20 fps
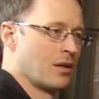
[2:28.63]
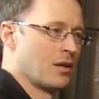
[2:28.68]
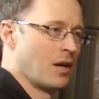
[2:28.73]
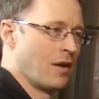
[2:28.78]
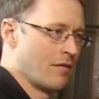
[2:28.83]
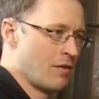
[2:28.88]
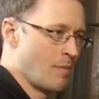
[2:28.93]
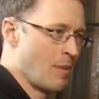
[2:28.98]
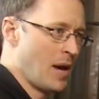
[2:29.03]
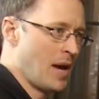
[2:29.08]

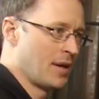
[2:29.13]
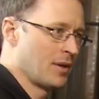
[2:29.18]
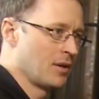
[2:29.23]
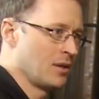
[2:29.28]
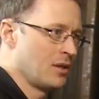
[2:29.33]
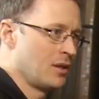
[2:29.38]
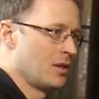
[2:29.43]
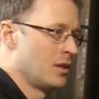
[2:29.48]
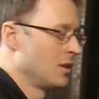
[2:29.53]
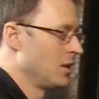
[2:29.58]
of the
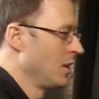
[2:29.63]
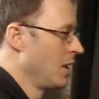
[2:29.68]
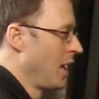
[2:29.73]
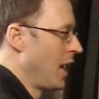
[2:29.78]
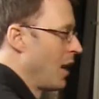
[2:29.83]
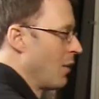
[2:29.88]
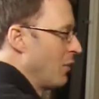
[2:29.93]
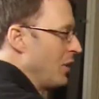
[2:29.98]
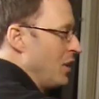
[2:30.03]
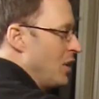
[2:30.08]
panel
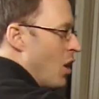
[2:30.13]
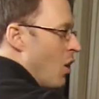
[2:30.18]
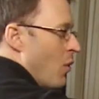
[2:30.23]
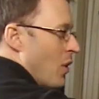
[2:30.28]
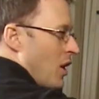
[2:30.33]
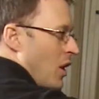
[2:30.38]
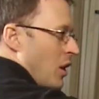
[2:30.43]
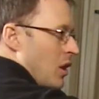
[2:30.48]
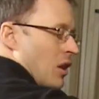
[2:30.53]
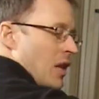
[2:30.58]
and we know
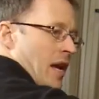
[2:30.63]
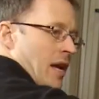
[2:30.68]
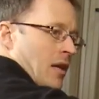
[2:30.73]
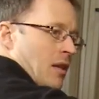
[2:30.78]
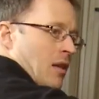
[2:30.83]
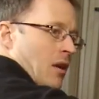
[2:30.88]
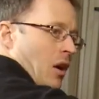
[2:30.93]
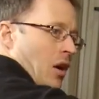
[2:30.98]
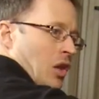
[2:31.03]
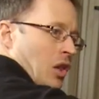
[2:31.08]
what our length,
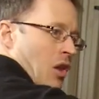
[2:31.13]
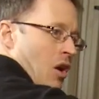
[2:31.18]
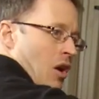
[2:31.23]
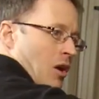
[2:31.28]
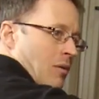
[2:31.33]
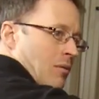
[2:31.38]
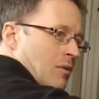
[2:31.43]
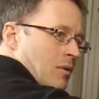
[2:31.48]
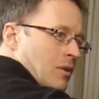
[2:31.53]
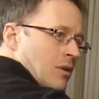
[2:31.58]
our
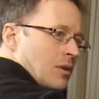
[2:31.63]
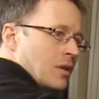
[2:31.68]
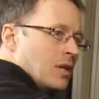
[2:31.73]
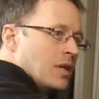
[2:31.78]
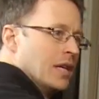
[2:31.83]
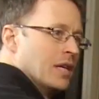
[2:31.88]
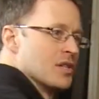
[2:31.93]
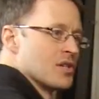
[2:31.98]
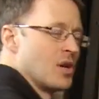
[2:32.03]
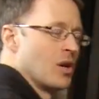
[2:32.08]
long
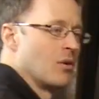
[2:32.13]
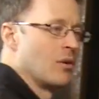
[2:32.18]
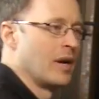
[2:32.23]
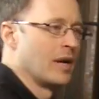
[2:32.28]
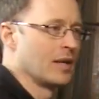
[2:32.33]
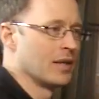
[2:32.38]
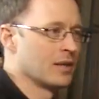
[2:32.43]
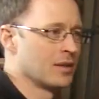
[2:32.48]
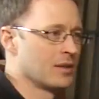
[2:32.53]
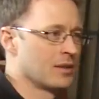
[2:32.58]
is
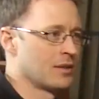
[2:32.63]
already.